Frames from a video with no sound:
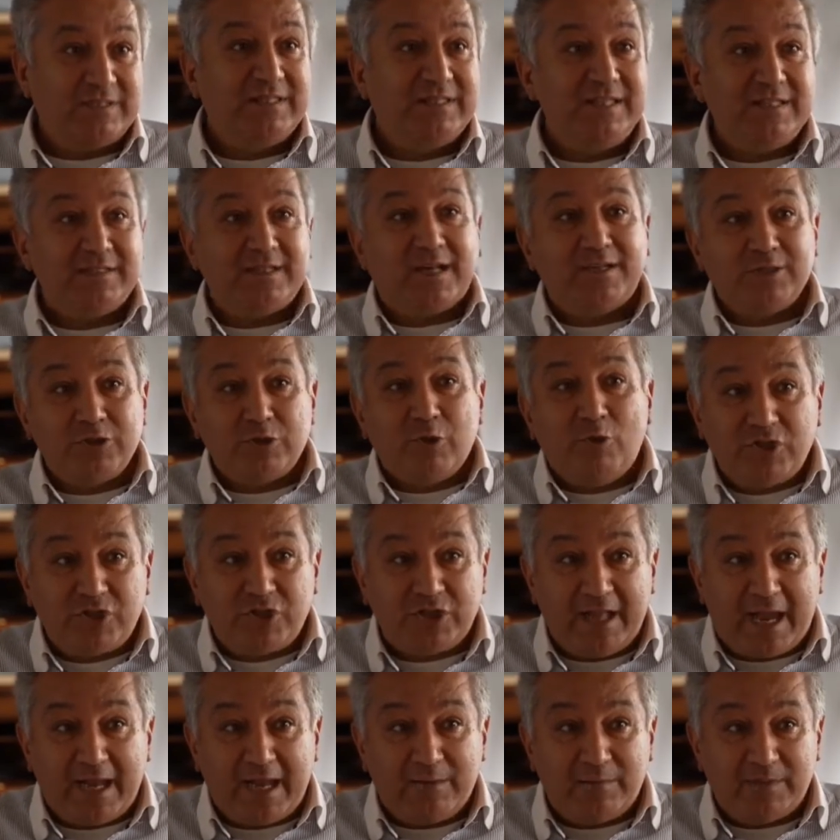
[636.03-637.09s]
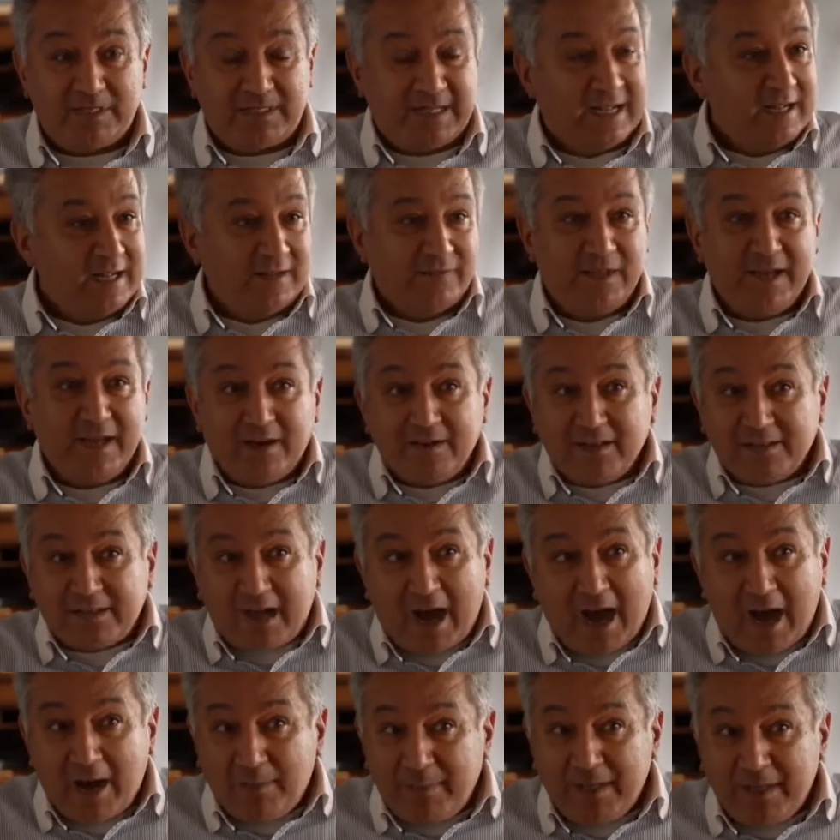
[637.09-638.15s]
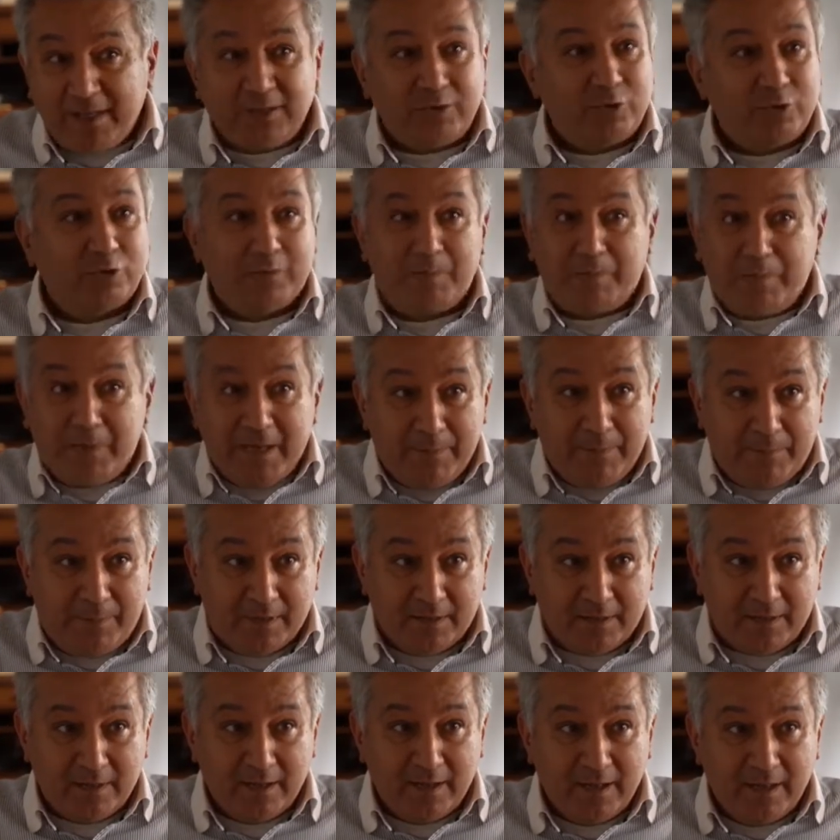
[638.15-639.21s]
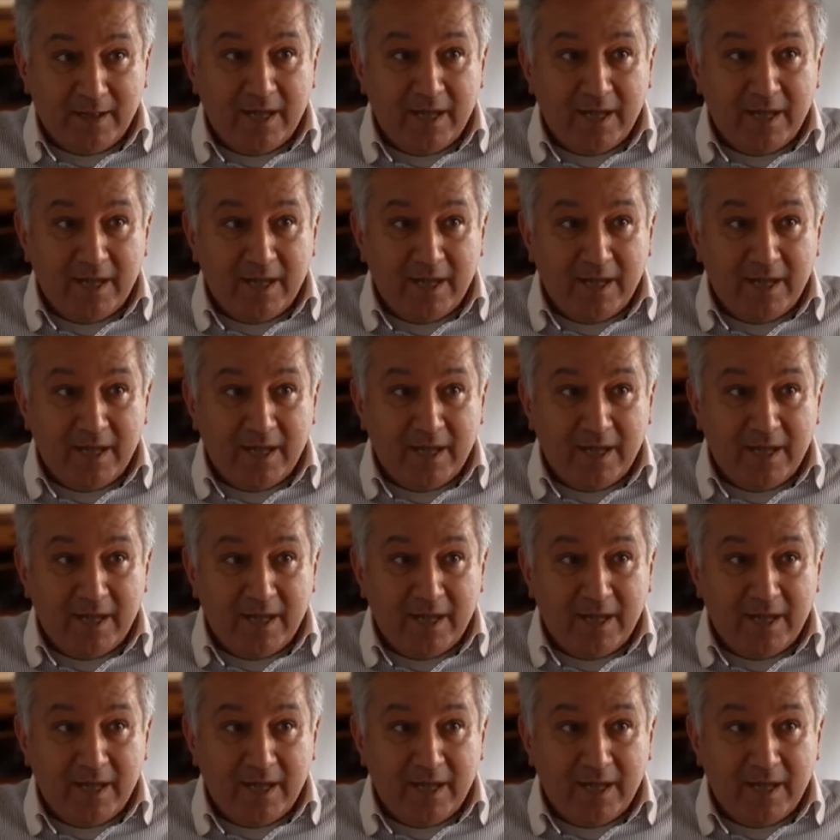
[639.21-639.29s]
These are social animals. They are not harming to the people.